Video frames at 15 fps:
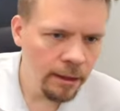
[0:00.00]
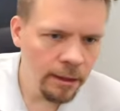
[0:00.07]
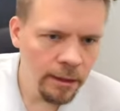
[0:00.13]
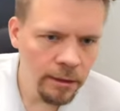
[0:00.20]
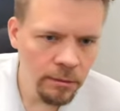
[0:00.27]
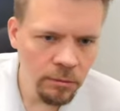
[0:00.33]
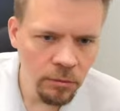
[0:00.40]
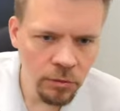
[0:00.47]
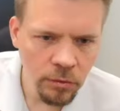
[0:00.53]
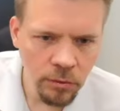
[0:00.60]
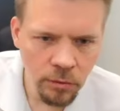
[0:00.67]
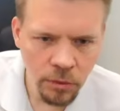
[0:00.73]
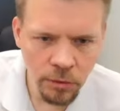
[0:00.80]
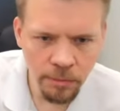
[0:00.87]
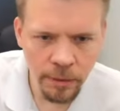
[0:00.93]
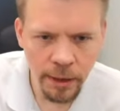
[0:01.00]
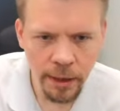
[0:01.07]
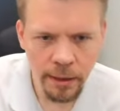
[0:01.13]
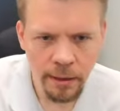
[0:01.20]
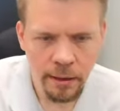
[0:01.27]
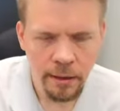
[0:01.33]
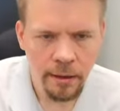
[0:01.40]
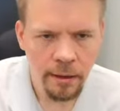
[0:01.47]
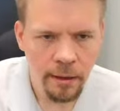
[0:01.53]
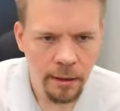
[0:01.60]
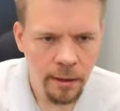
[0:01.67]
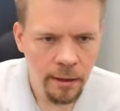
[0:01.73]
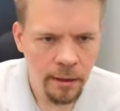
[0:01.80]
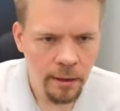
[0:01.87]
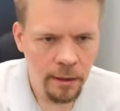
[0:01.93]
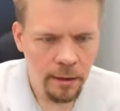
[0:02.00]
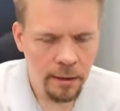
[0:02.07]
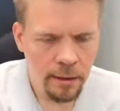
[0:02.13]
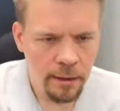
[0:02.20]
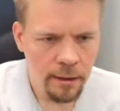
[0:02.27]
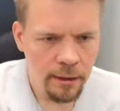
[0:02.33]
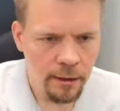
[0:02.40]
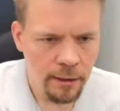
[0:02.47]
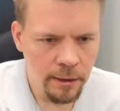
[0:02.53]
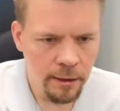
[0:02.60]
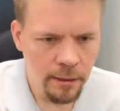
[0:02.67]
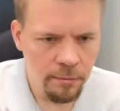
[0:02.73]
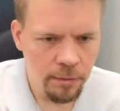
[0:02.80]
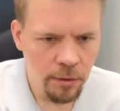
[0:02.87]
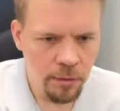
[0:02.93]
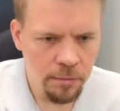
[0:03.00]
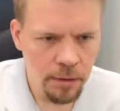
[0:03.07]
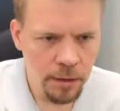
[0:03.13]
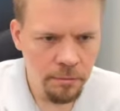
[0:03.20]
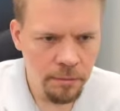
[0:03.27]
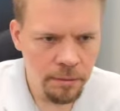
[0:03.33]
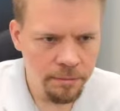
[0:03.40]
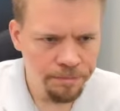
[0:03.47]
it would be a problem.